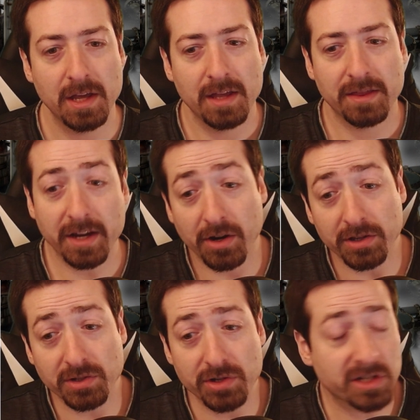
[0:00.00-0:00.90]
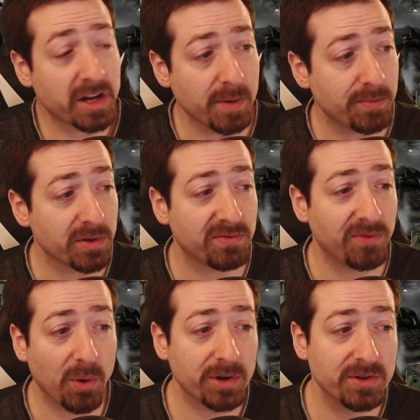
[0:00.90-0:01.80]
They could also just come up with
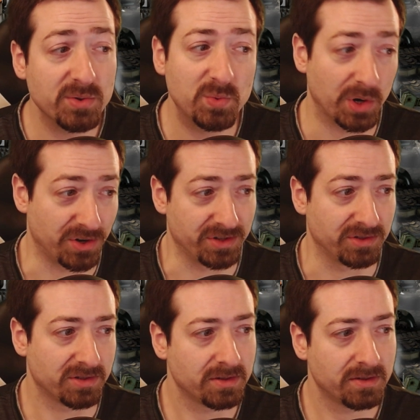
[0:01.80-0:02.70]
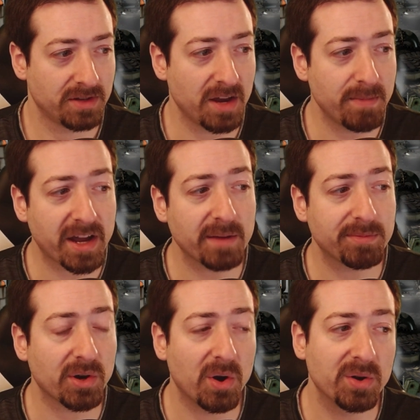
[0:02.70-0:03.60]
4 new words and make up
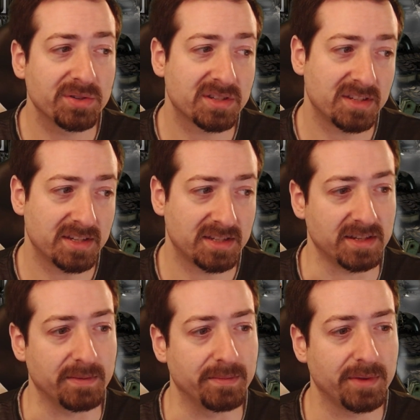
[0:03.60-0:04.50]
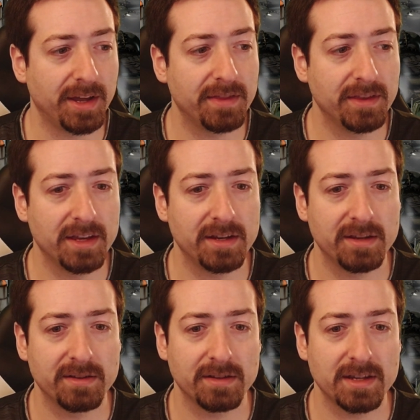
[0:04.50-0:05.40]
their own system, and then
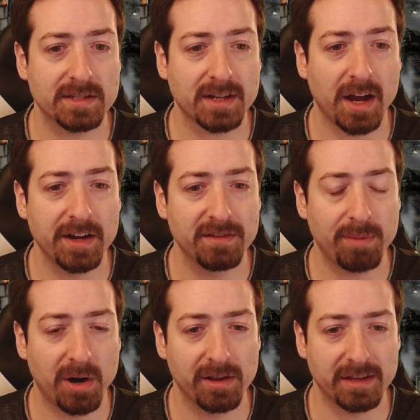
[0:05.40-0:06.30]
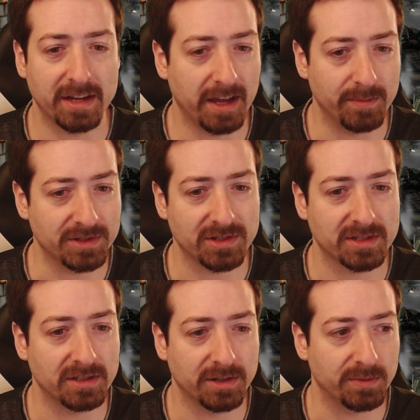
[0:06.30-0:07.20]
it is kind of part of the game is just
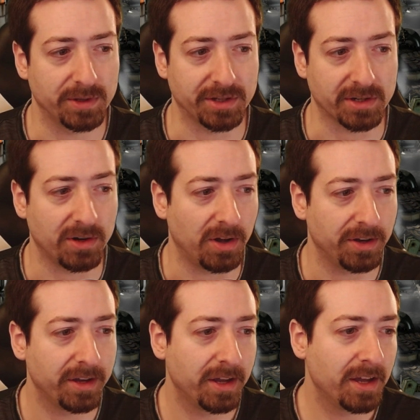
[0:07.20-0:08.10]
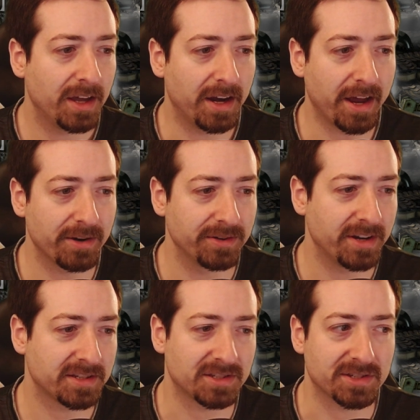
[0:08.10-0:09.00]
to learn what they're called. And I don't
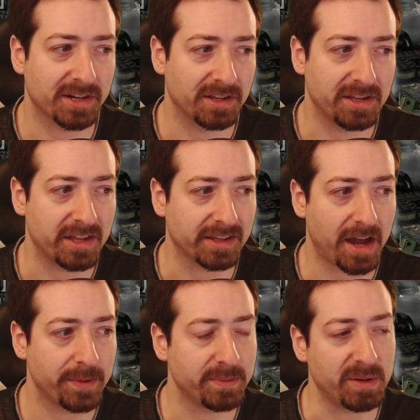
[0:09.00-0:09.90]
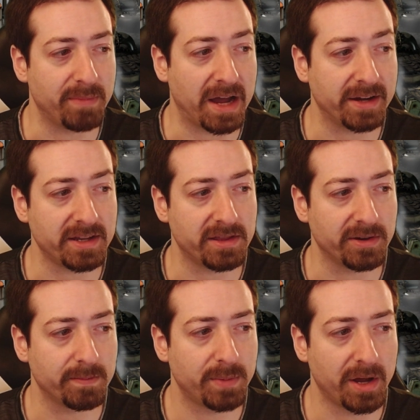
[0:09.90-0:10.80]
necessarily think that would be bad
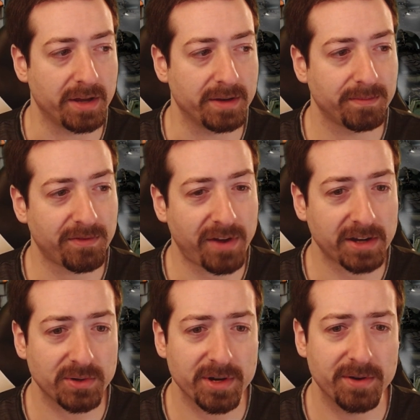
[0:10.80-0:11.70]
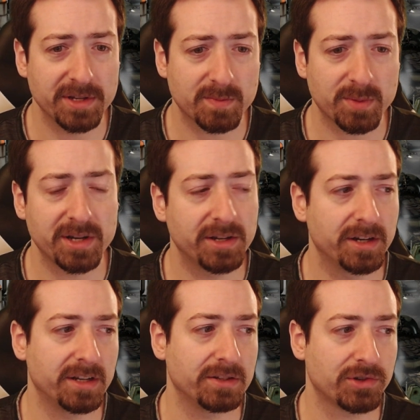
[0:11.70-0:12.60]
either, but Factorio is pretty
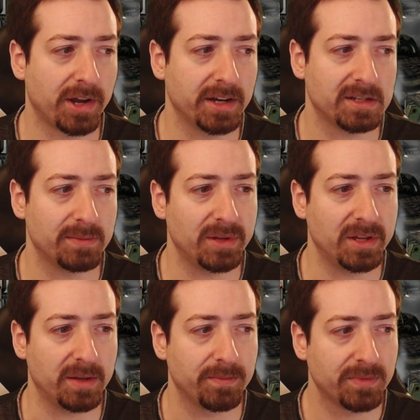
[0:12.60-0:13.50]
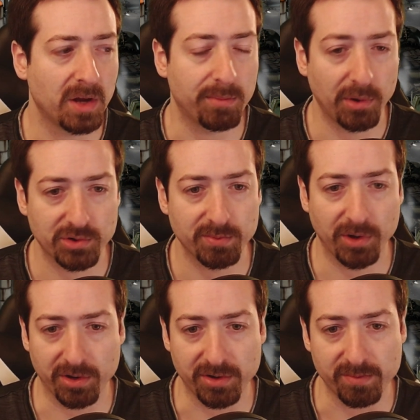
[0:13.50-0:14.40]
good at trying to be approachable to new